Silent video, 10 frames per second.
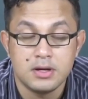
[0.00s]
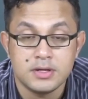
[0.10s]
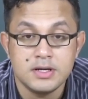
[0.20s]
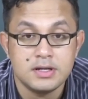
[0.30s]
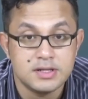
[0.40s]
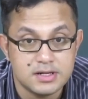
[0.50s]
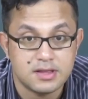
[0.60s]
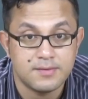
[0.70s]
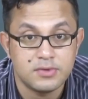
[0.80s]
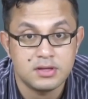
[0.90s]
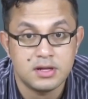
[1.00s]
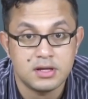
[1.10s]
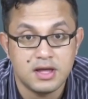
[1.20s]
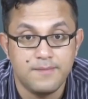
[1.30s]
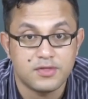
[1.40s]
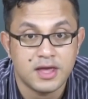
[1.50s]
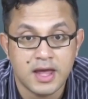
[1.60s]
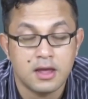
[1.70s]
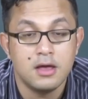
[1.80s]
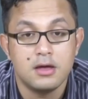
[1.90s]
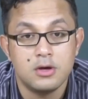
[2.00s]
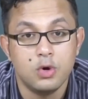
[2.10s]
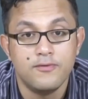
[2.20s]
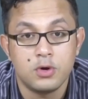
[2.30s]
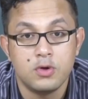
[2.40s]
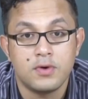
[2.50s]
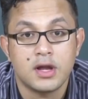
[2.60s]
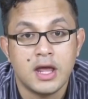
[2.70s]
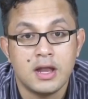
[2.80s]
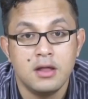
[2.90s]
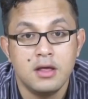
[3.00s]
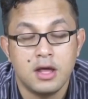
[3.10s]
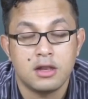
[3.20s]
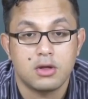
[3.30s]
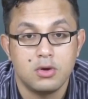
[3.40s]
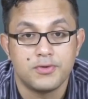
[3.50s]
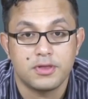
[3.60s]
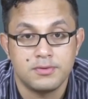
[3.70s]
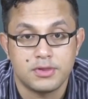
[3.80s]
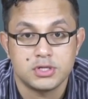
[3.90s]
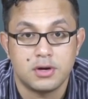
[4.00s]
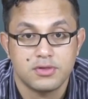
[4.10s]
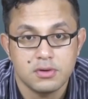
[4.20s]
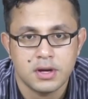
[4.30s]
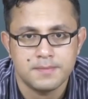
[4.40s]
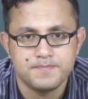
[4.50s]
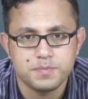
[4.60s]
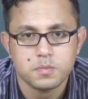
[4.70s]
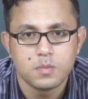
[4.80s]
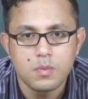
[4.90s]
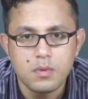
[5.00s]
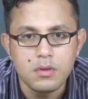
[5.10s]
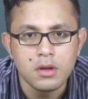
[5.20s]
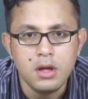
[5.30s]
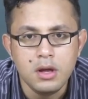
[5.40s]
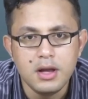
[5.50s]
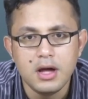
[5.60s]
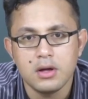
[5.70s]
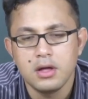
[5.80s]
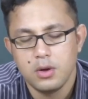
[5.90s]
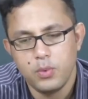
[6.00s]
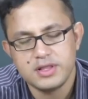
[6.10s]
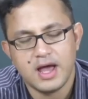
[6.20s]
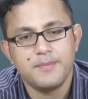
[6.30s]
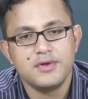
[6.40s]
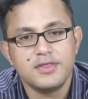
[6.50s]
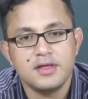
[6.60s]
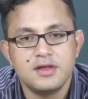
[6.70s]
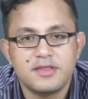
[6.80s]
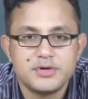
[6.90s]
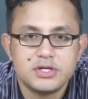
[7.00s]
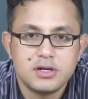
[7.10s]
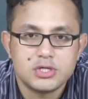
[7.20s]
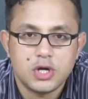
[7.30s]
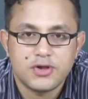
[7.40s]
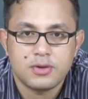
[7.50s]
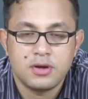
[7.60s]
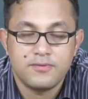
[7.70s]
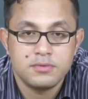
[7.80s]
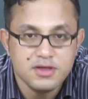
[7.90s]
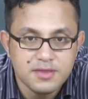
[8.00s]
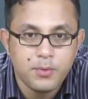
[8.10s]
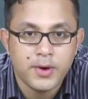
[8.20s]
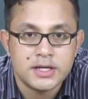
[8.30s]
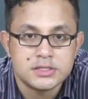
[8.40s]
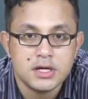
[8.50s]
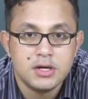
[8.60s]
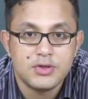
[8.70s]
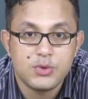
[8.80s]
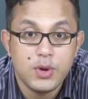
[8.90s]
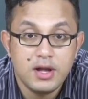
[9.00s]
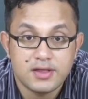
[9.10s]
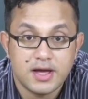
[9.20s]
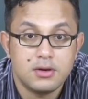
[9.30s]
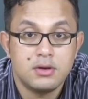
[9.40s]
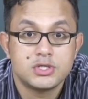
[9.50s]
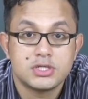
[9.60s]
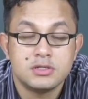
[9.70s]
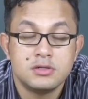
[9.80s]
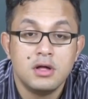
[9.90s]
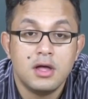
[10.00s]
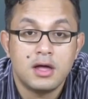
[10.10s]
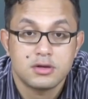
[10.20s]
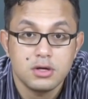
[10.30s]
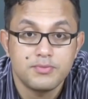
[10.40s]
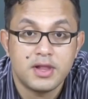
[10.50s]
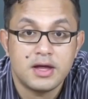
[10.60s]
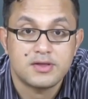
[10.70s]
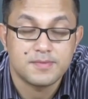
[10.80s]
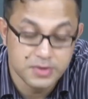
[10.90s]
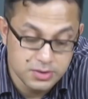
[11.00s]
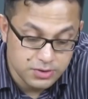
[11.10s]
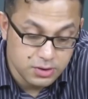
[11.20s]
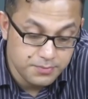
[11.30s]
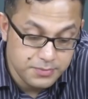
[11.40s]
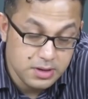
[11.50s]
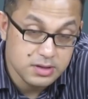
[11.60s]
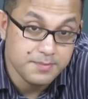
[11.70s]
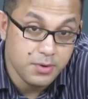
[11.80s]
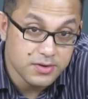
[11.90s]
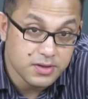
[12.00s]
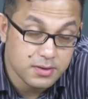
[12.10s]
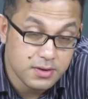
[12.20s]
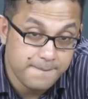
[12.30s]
right? And that is something that he keeps saying uh, over and over again in the course of the short story. Now, what happens in this particular short story from this point is really psychological and complex. So uh, the boss